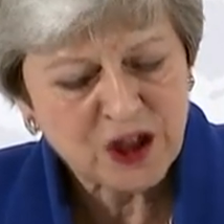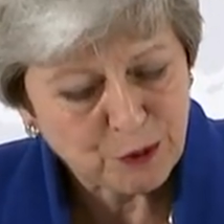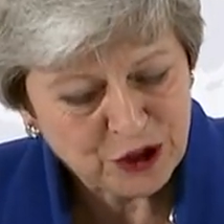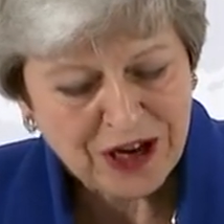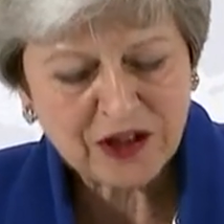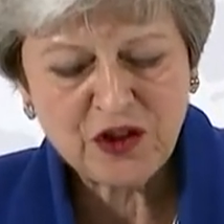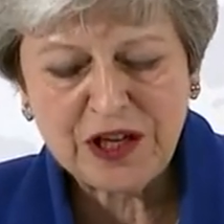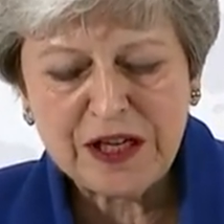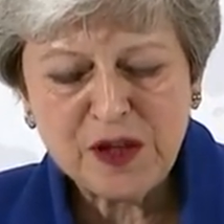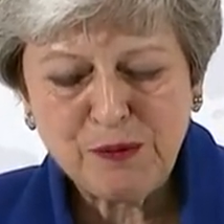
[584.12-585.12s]
And to
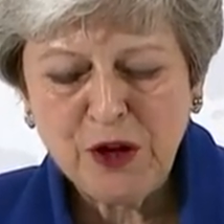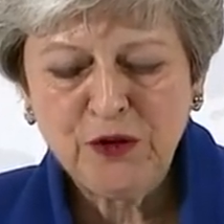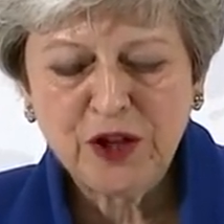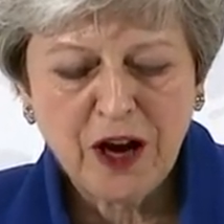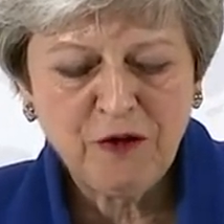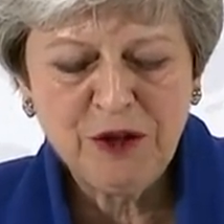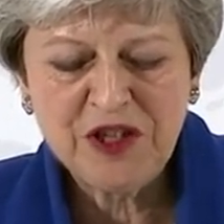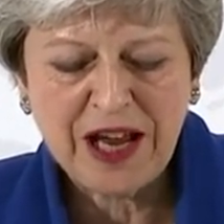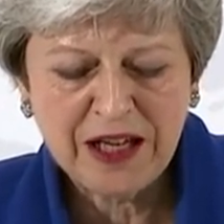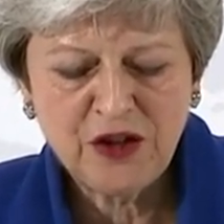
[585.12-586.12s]
protect these, both the
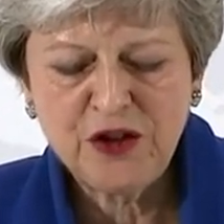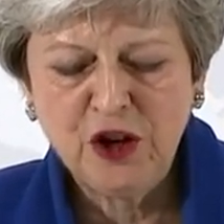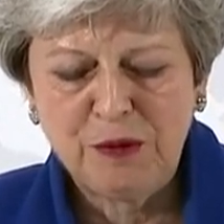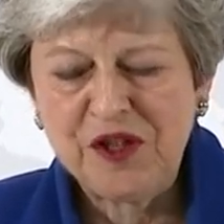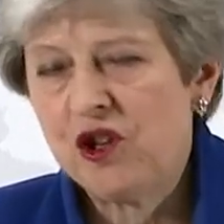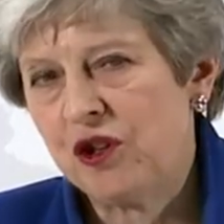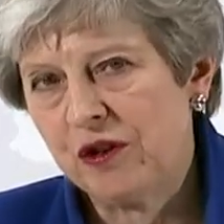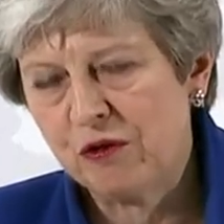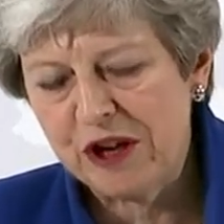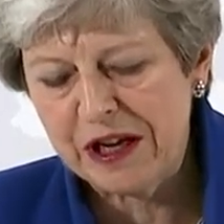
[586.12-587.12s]
government and the
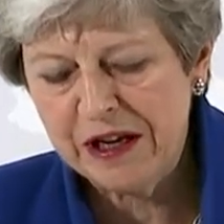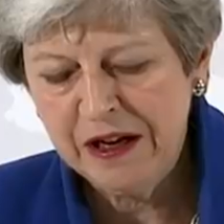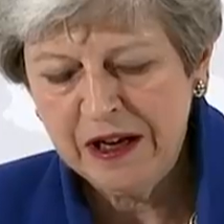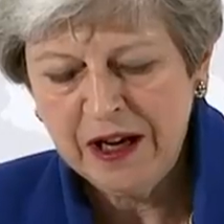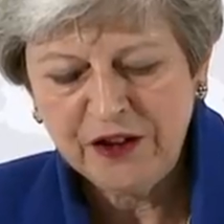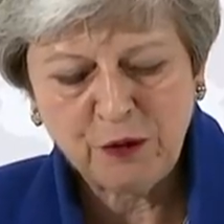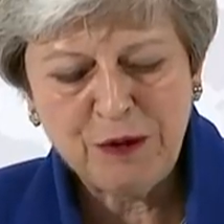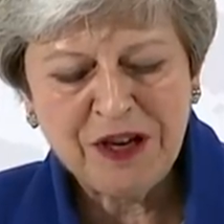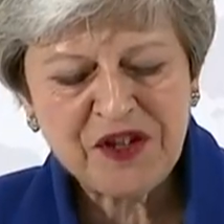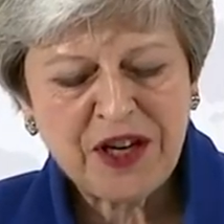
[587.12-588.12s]
opposition agree
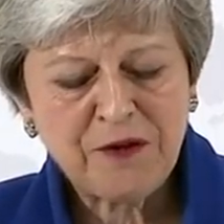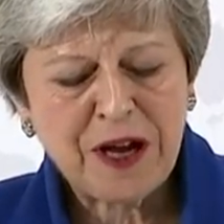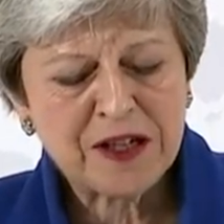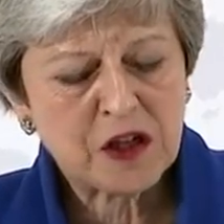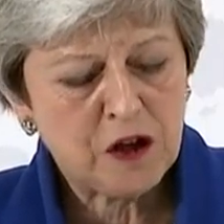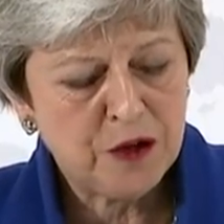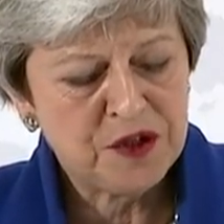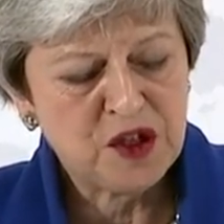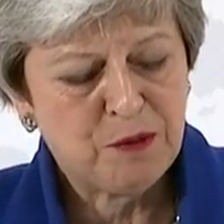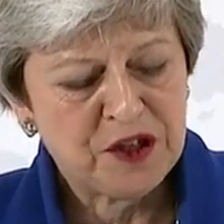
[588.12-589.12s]
that we must have as
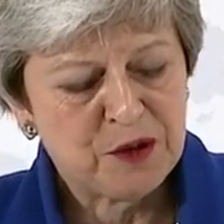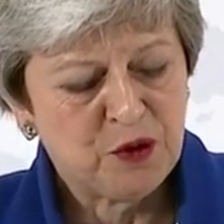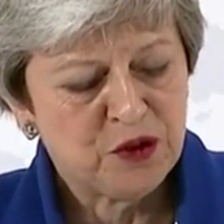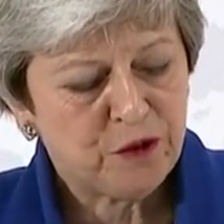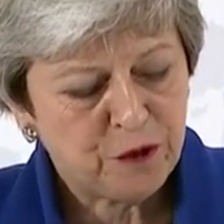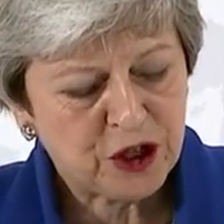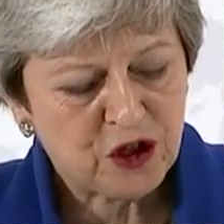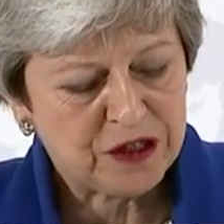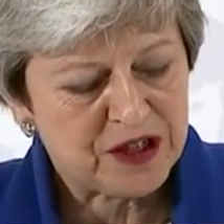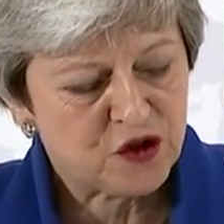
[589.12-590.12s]
close as possible to
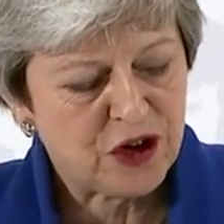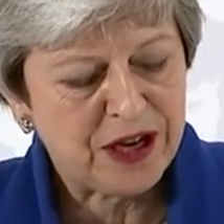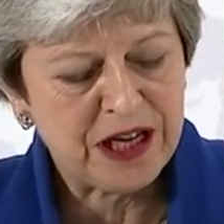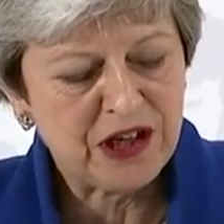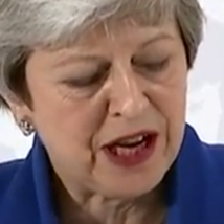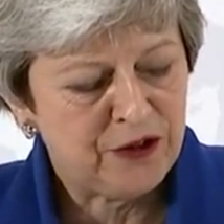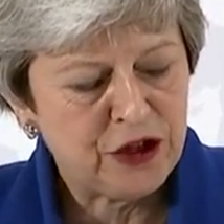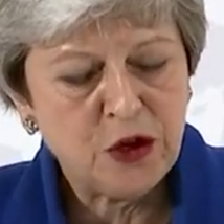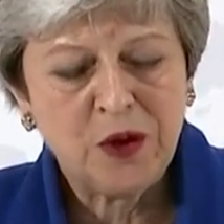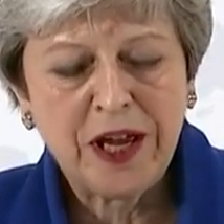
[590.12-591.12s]
frictionless trade
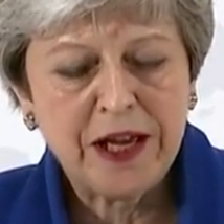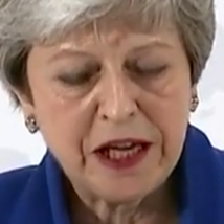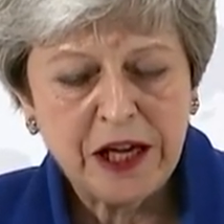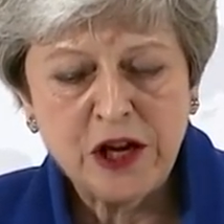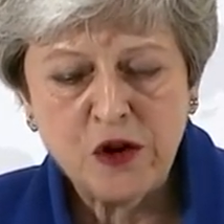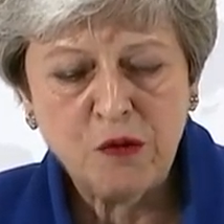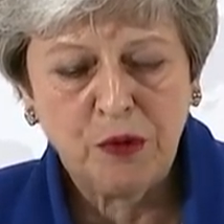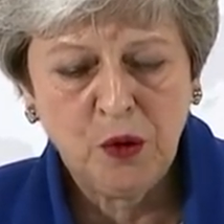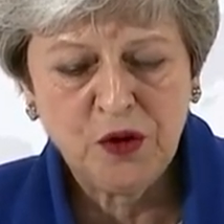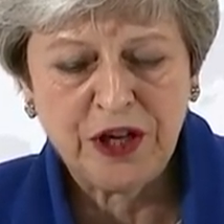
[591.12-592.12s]
at the
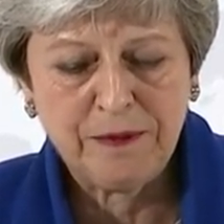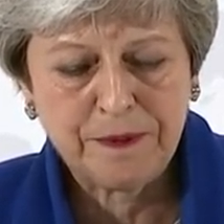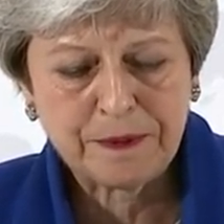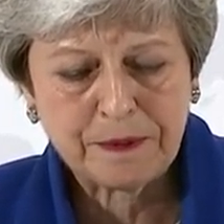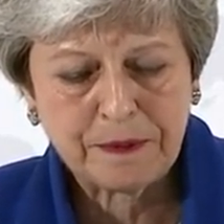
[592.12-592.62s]
UK-EU border.